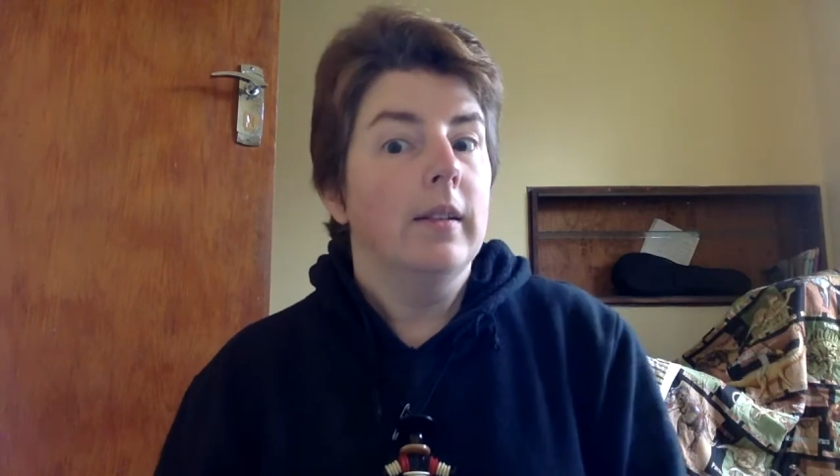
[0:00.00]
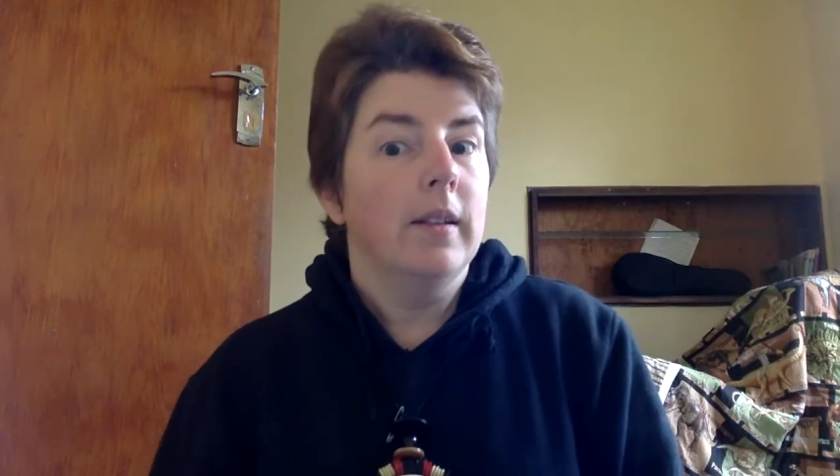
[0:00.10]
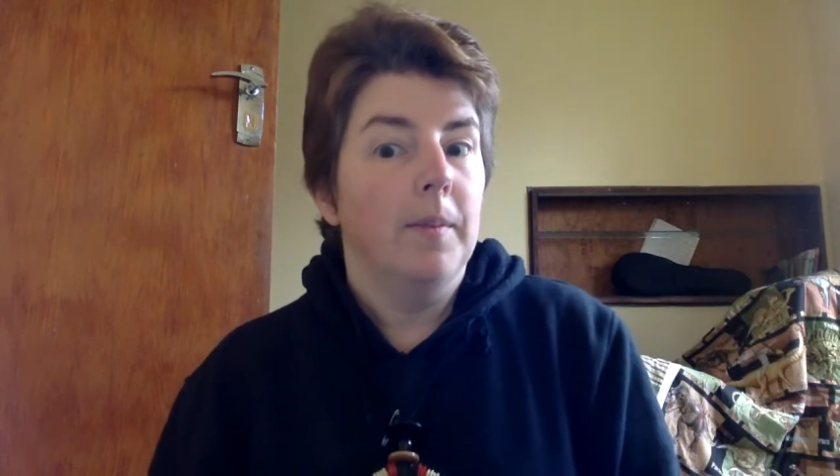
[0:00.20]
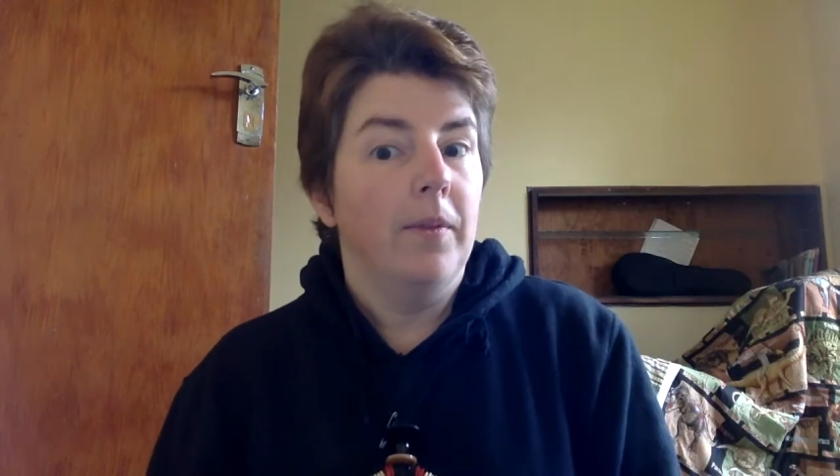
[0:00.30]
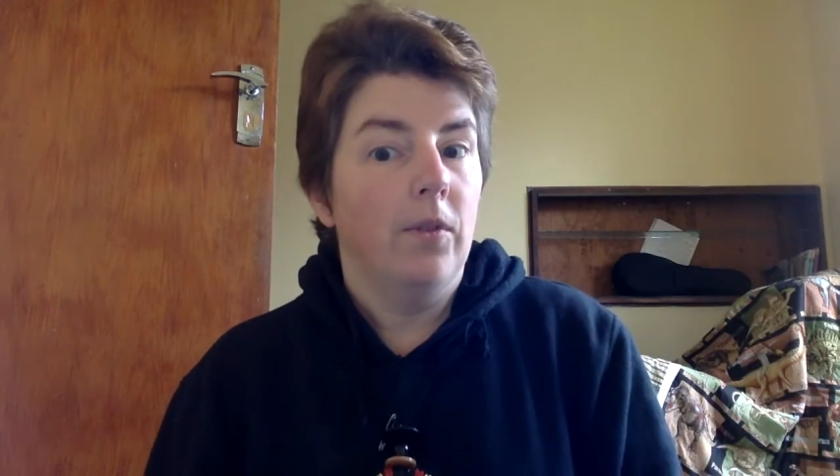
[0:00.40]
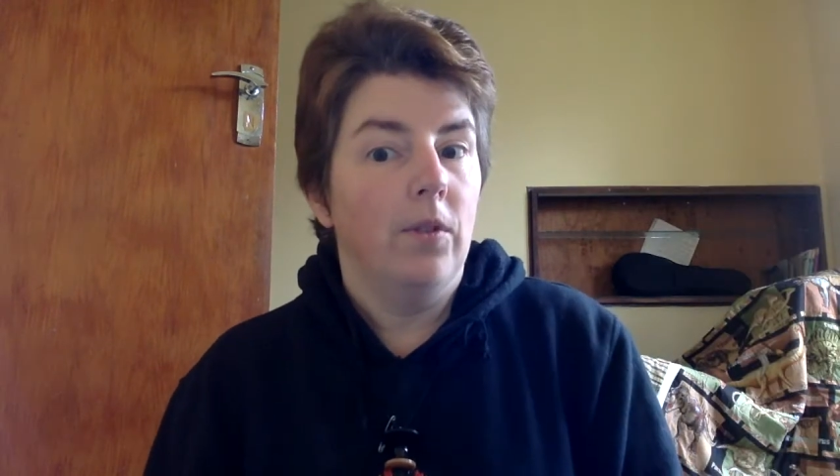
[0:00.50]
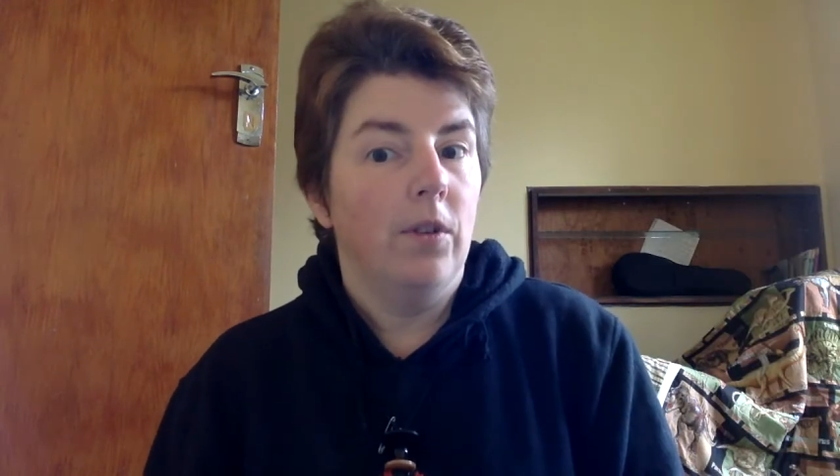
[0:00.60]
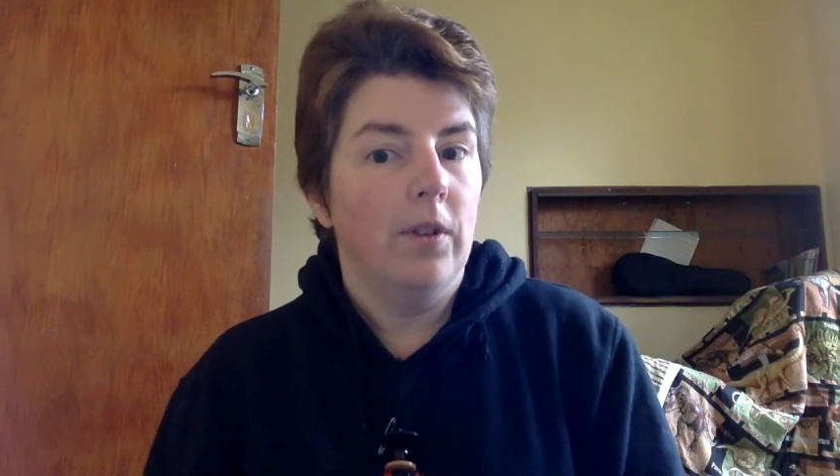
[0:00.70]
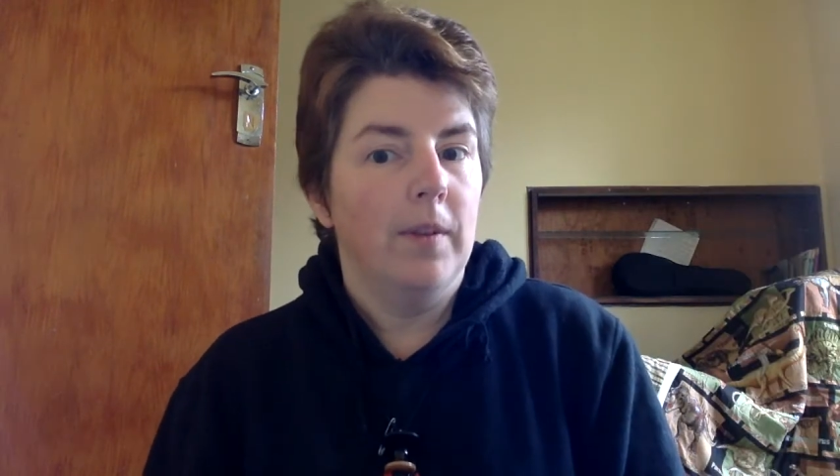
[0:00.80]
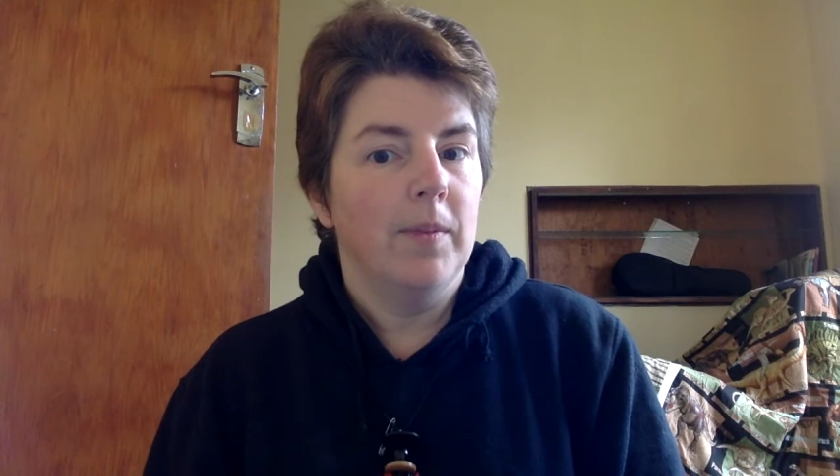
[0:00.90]
Some of your
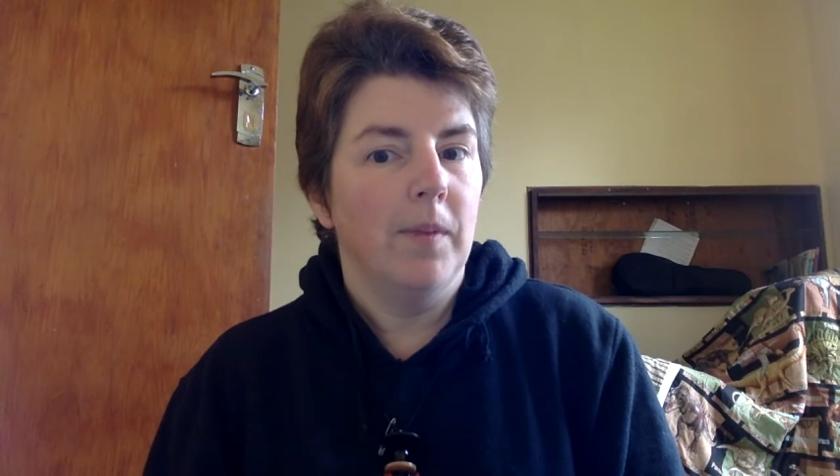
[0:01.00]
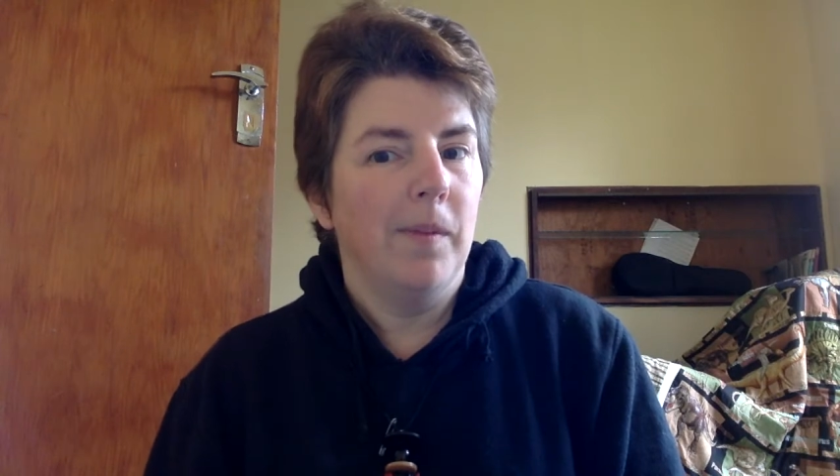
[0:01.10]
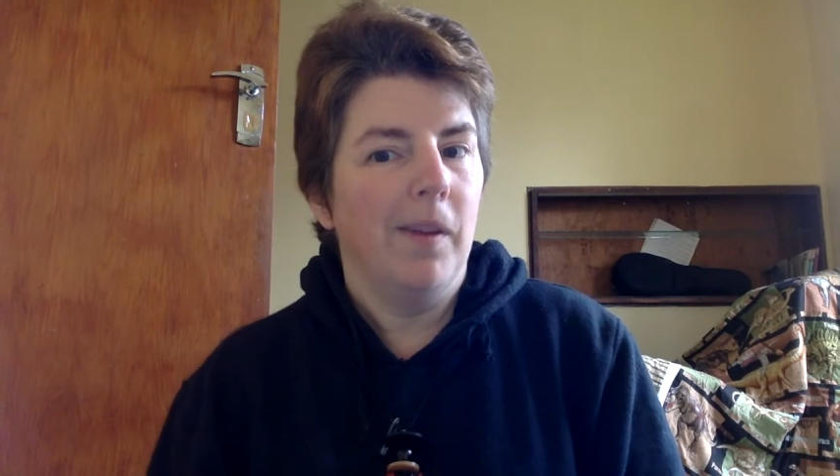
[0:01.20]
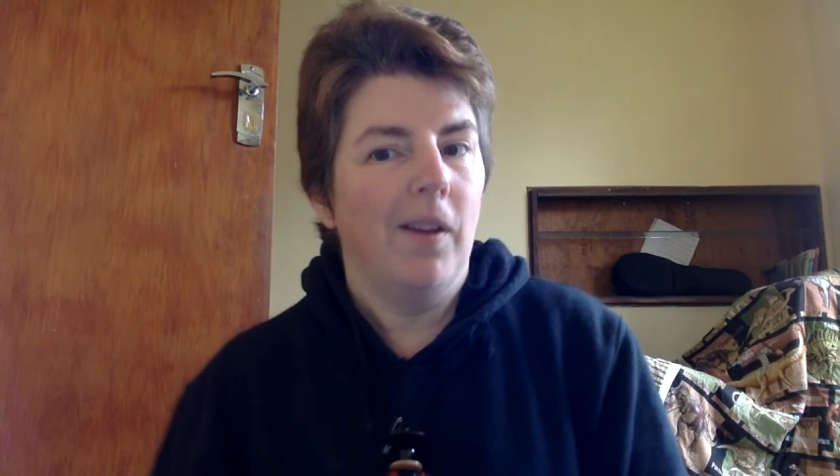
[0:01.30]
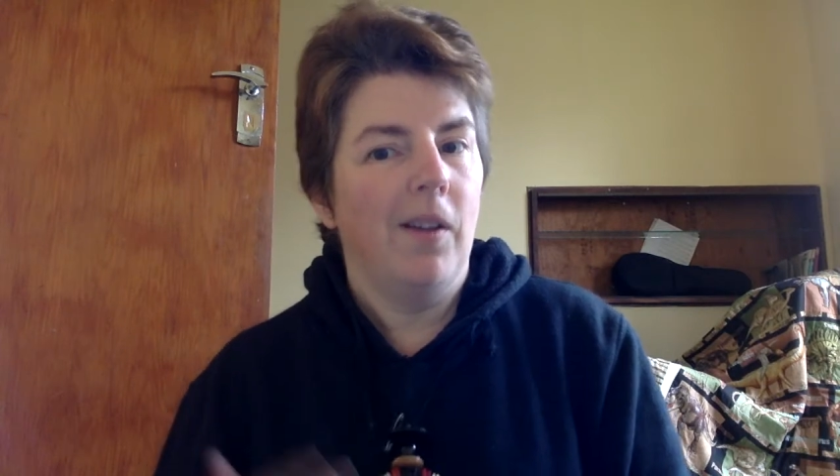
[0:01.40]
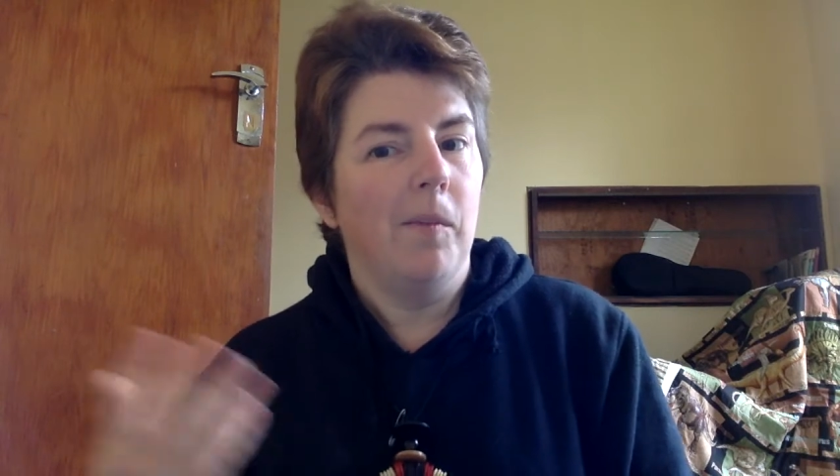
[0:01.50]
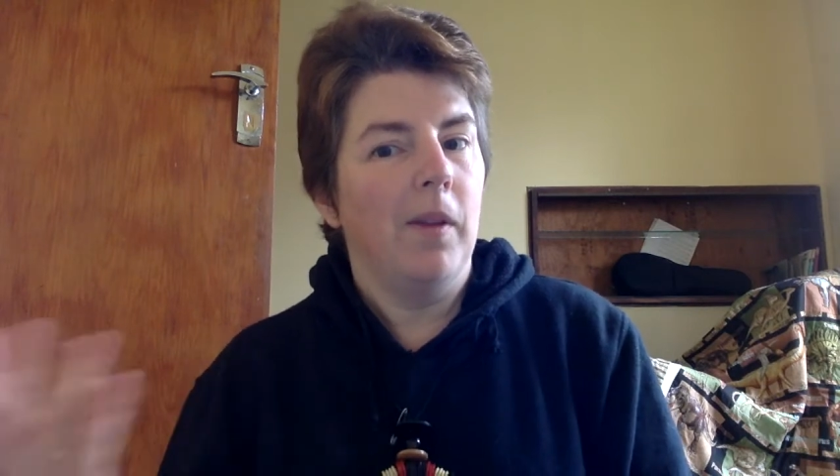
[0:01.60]
grown-ups might be going,